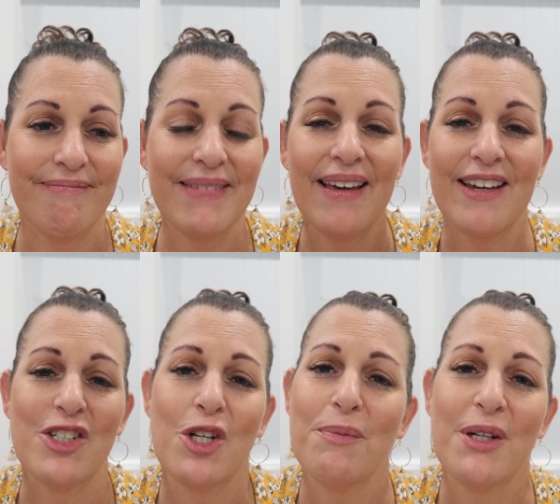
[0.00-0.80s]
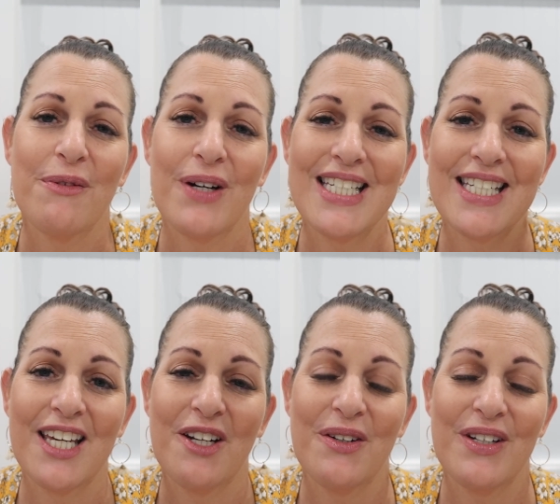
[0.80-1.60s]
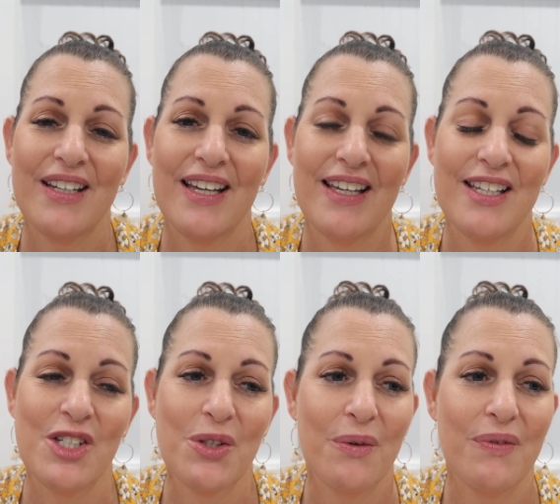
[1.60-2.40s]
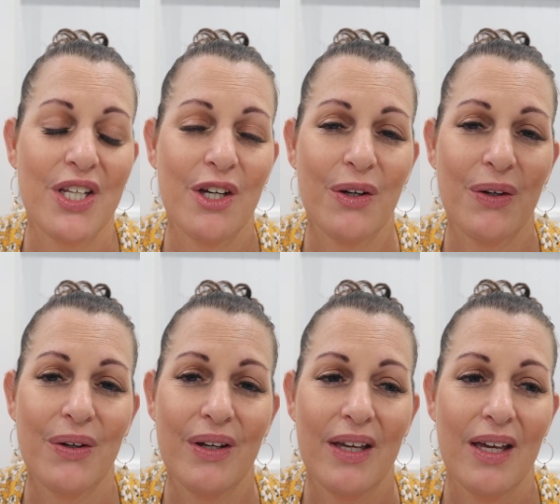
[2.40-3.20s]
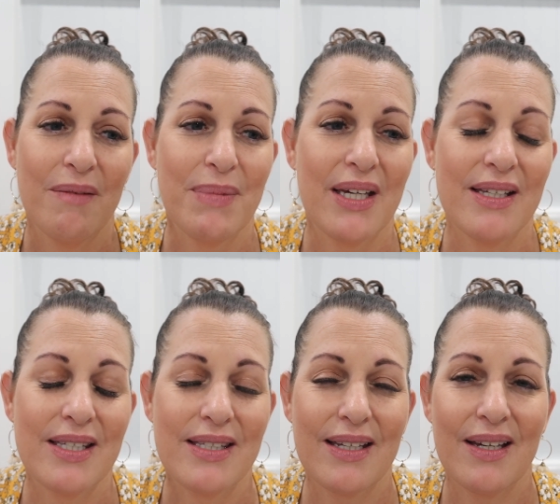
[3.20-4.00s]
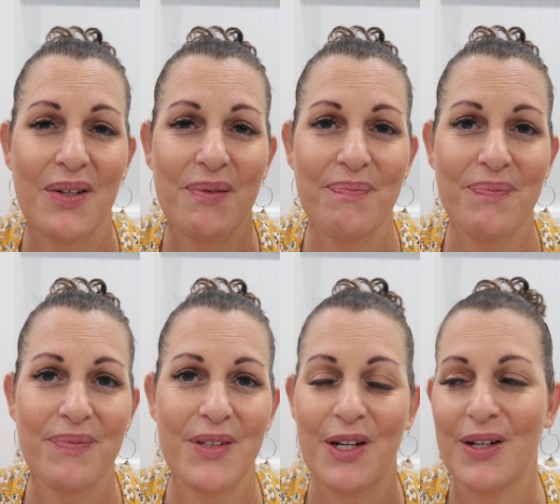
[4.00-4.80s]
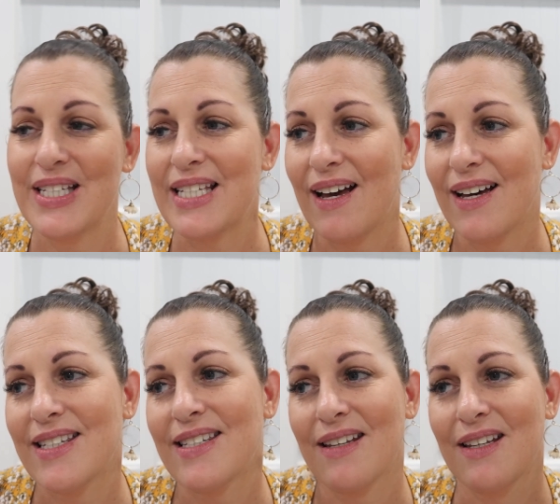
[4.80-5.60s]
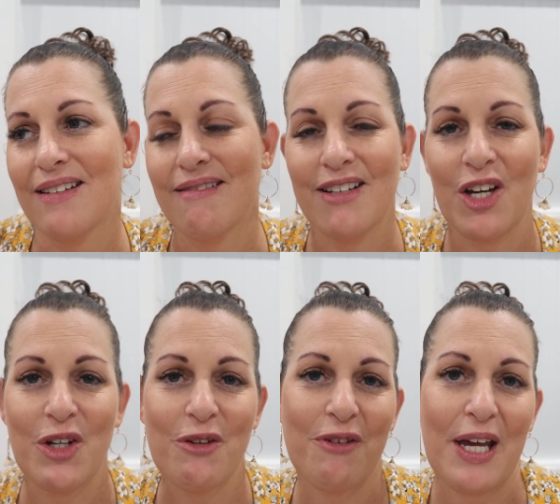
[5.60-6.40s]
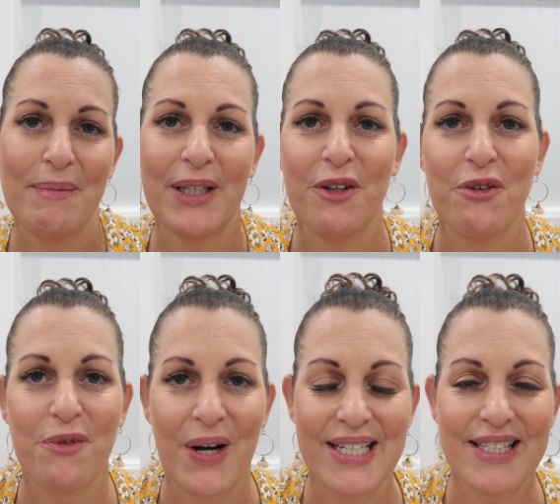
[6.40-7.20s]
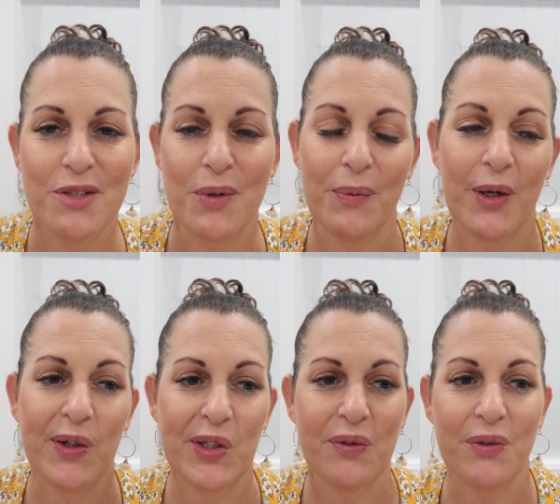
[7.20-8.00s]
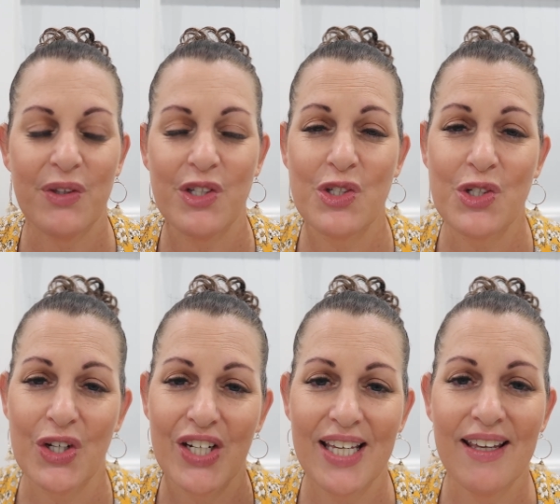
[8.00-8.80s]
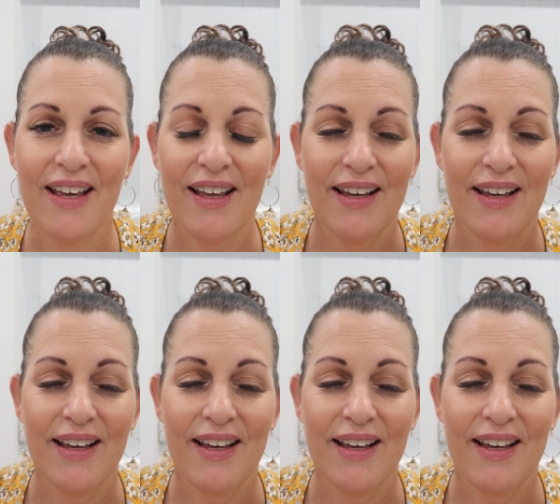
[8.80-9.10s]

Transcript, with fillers: yeah, don't be afraid to get on and do a video because you know, it's hard to go to family or friends when we're going through this journey